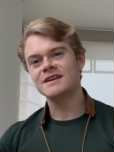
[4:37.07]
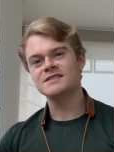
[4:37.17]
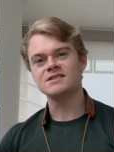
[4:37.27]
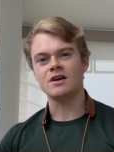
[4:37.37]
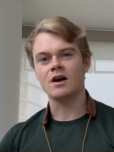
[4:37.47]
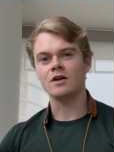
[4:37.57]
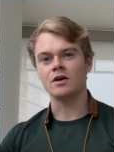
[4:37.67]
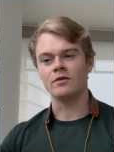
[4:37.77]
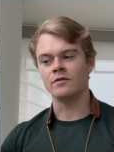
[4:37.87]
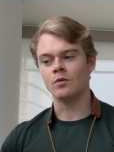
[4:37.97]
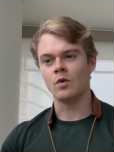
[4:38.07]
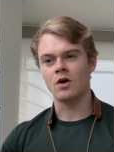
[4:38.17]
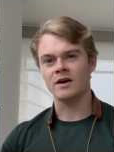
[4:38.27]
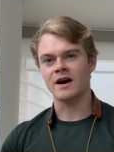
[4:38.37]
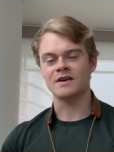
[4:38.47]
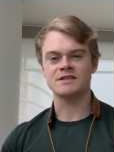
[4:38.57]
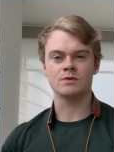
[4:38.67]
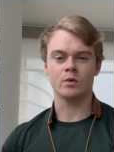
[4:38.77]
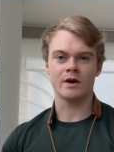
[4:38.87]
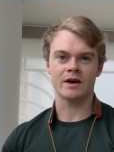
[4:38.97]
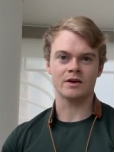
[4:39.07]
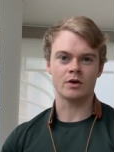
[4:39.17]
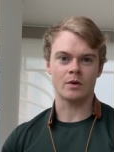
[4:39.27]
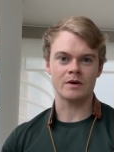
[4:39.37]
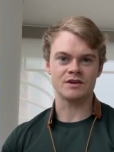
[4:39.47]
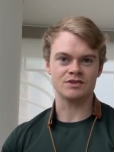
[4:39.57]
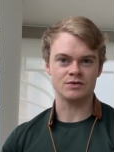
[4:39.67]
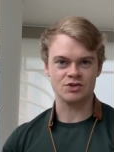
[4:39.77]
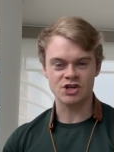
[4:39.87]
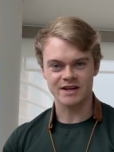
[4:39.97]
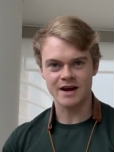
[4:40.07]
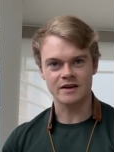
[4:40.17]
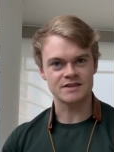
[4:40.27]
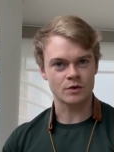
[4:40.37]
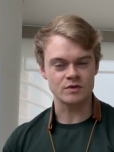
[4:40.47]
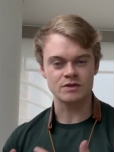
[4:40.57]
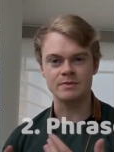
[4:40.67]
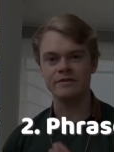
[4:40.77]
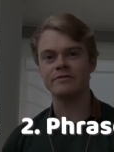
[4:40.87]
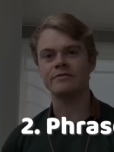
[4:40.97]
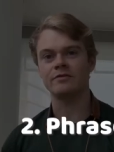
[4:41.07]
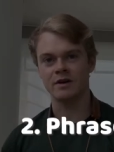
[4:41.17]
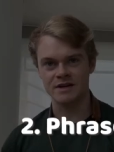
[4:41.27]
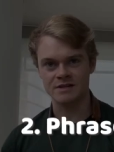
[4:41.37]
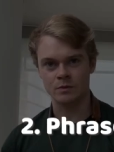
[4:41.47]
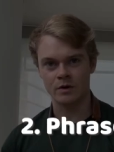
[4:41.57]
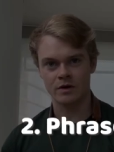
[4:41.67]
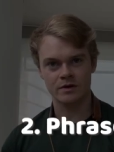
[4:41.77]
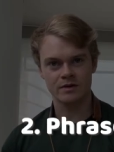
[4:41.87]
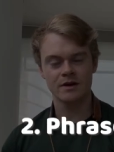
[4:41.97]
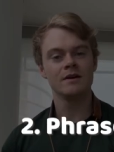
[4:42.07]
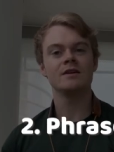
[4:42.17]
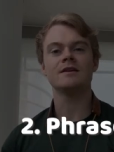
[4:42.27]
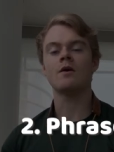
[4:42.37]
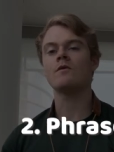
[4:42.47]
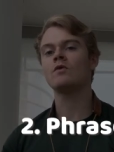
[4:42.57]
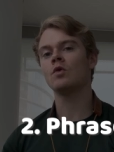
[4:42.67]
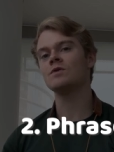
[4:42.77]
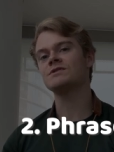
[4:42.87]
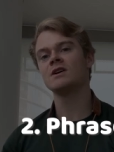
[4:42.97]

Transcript: style of workouts we're going to check out is going to be phrase work. Now, of course,